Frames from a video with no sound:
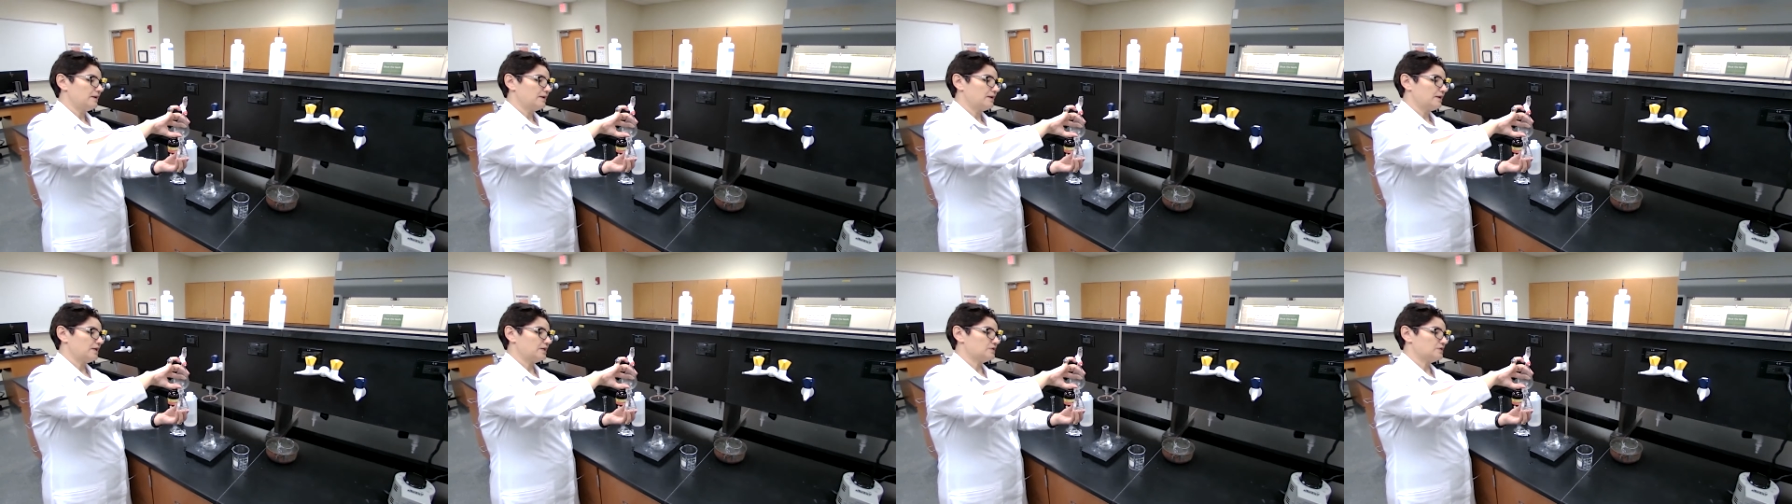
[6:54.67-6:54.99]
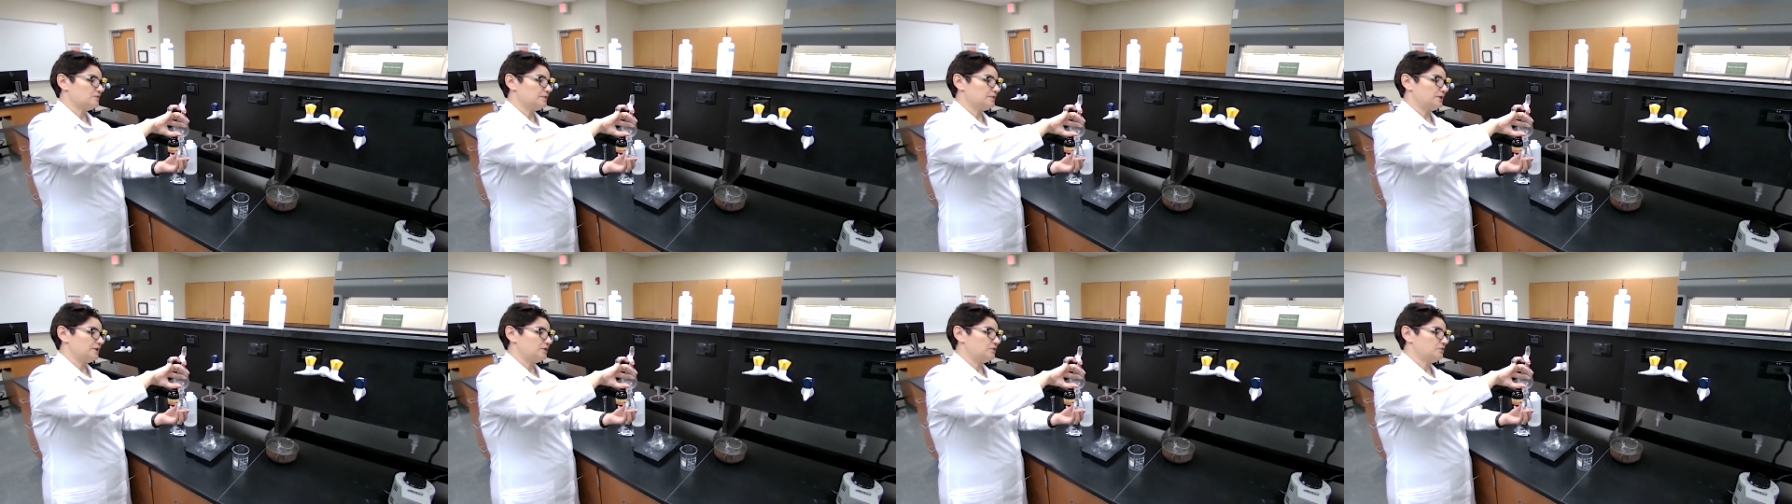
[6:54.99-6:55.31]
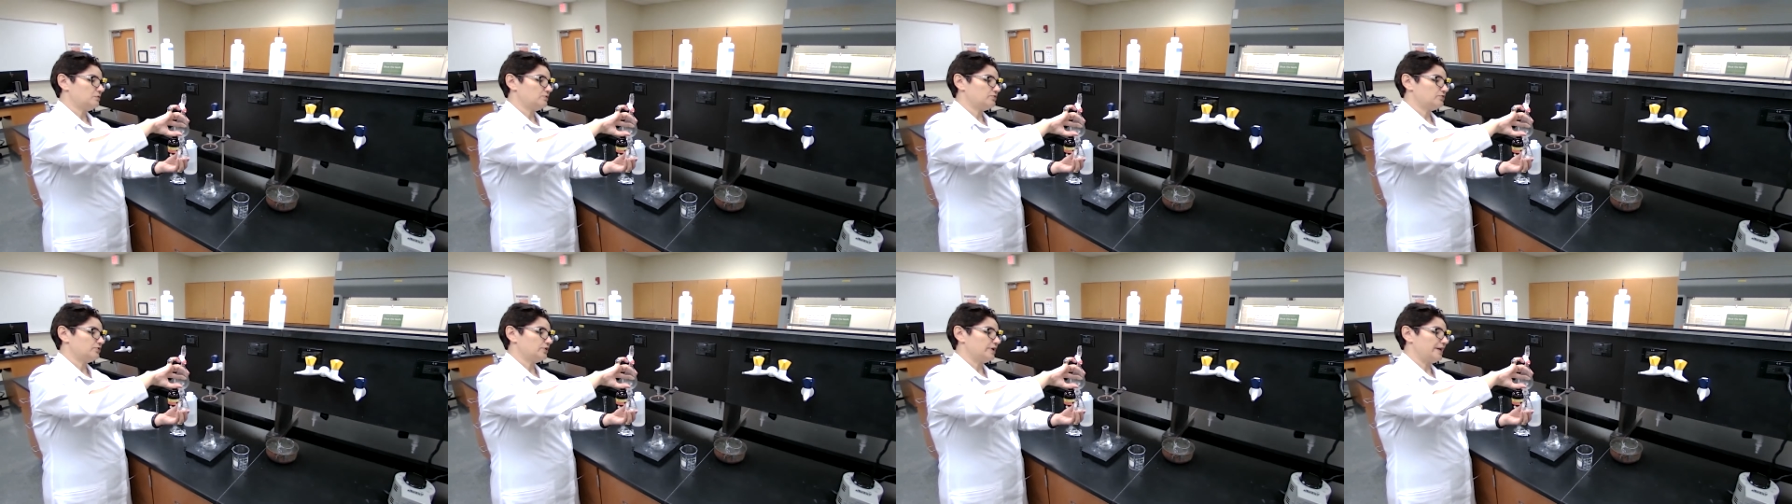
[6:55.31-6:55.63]
because when
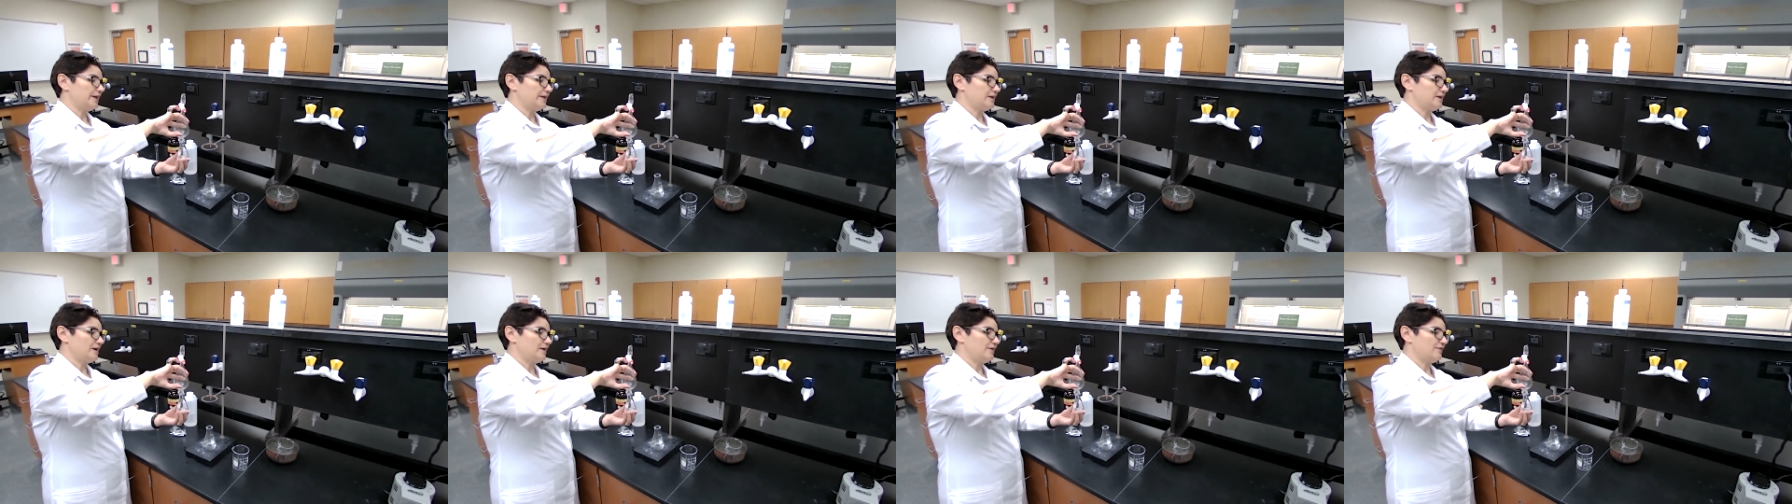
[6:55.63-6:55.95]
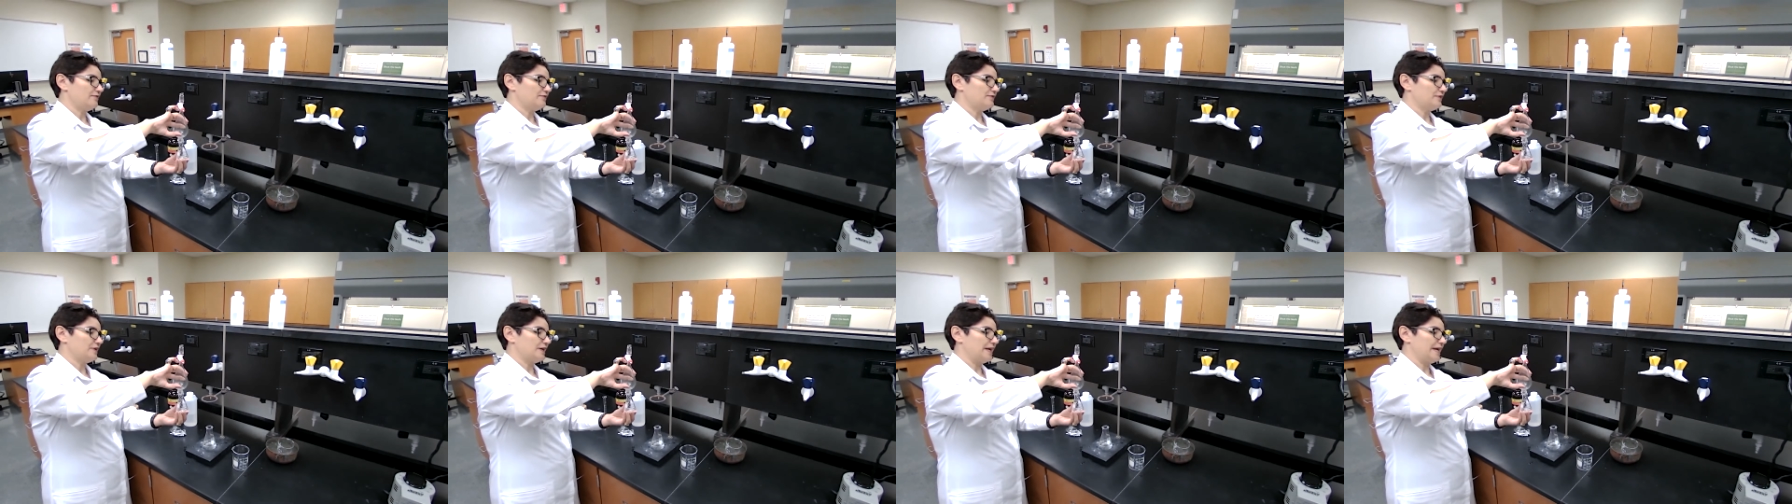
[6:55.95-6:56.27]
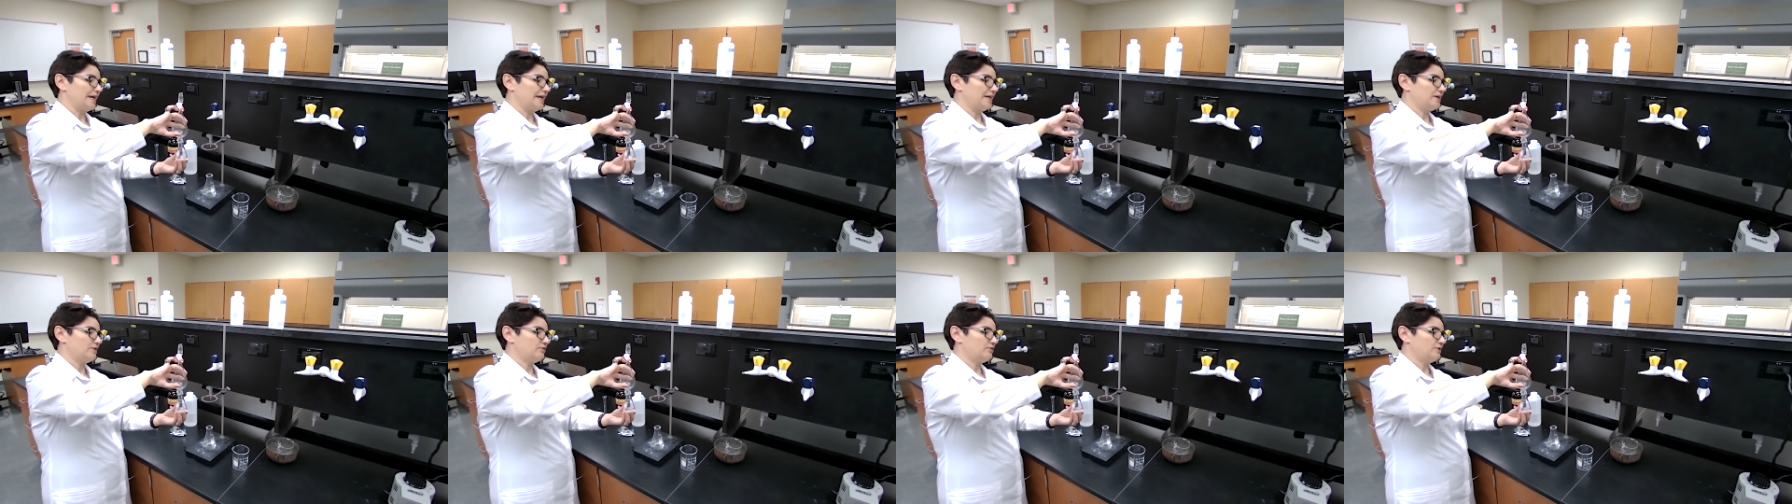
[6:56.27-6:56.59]
you drain off the
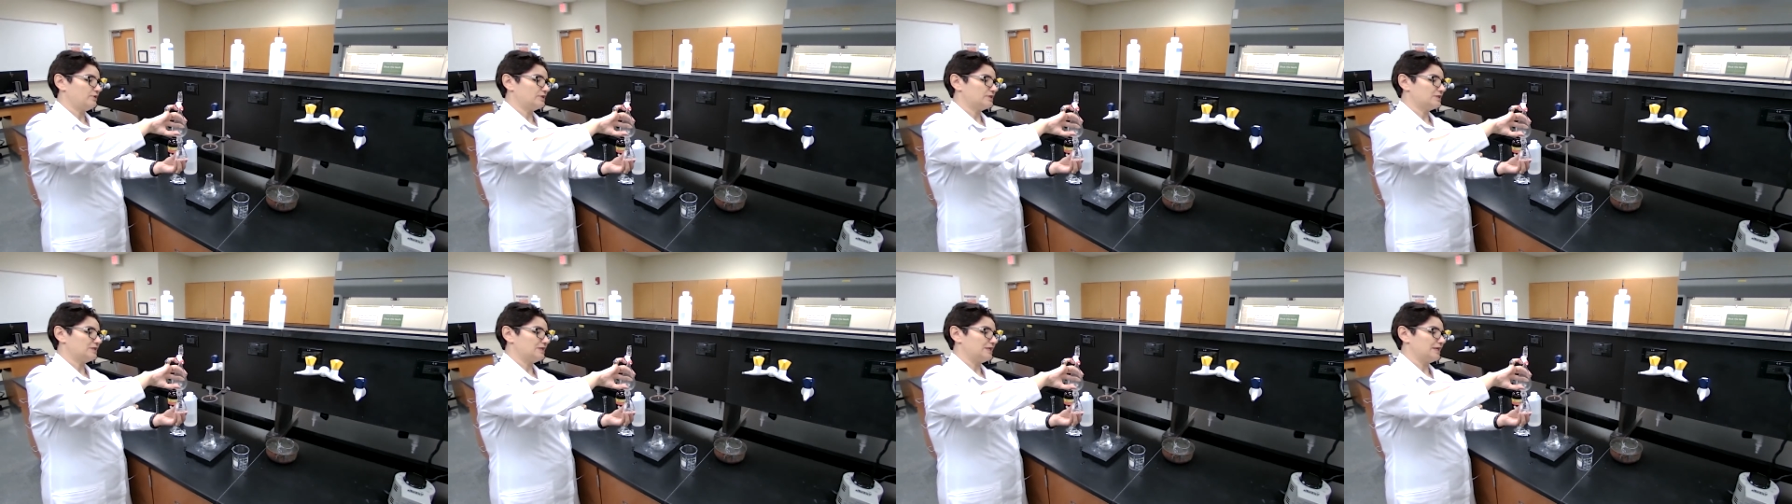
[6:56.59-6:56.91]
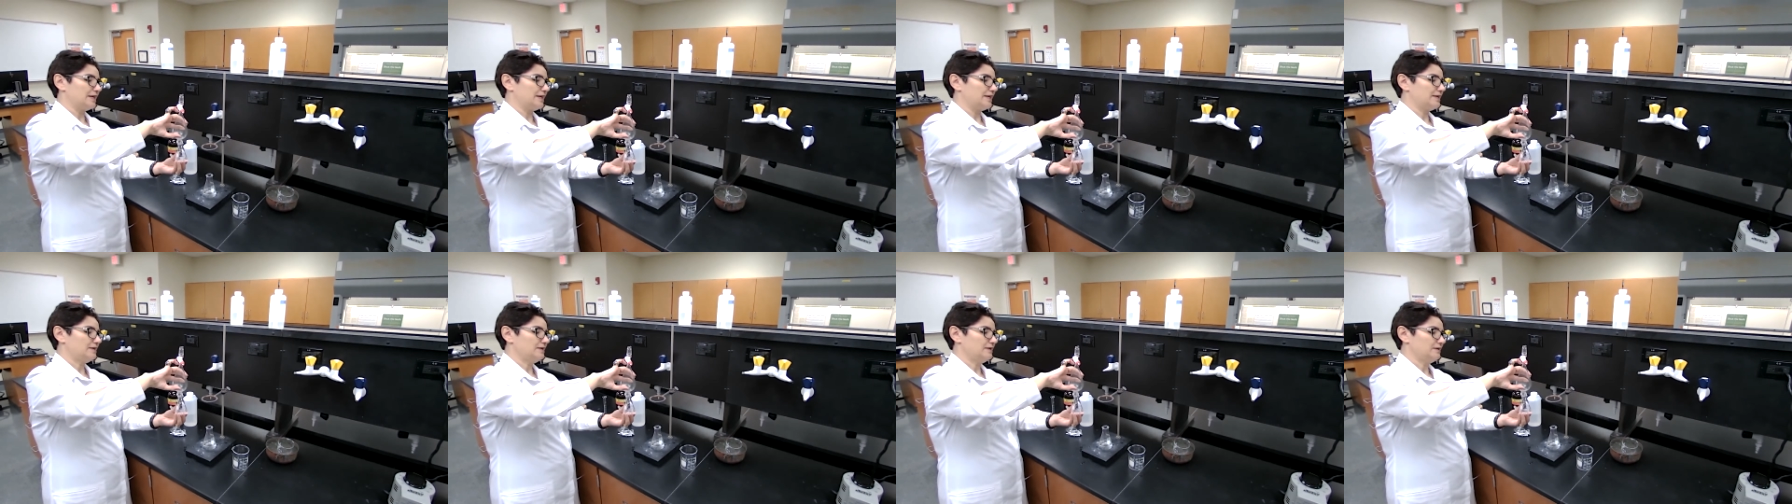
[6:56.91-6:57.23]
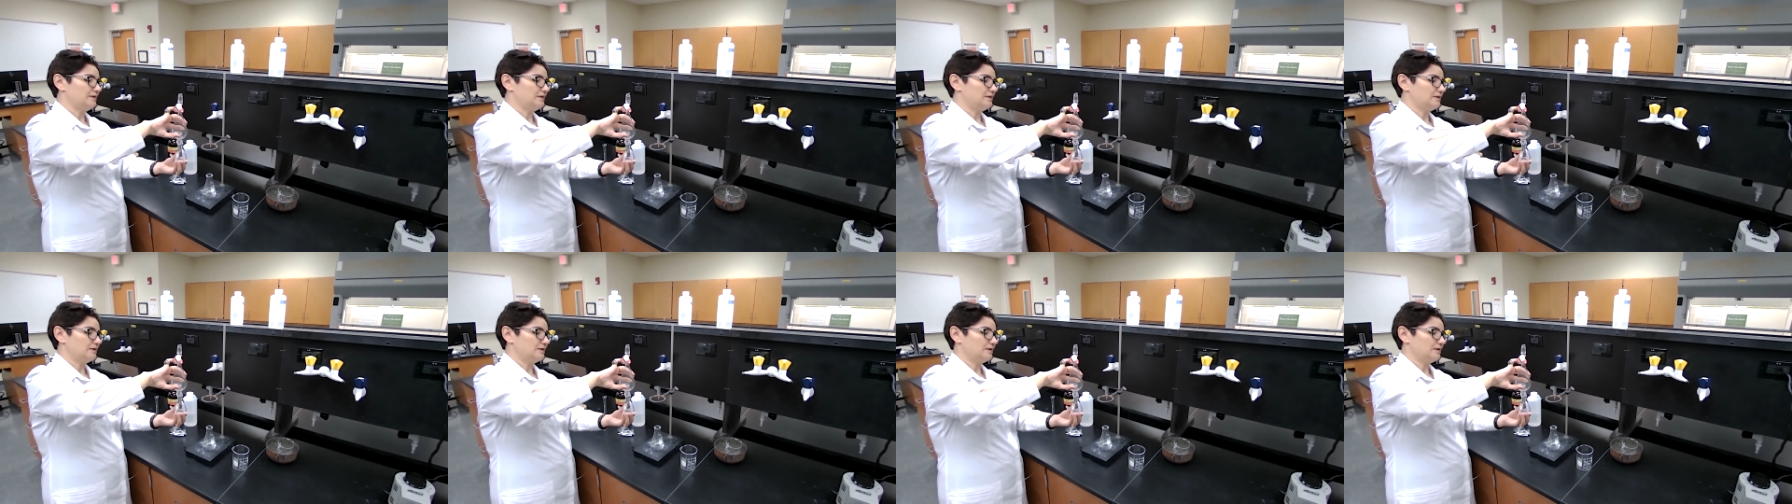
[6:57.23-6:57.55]
aqueous layer,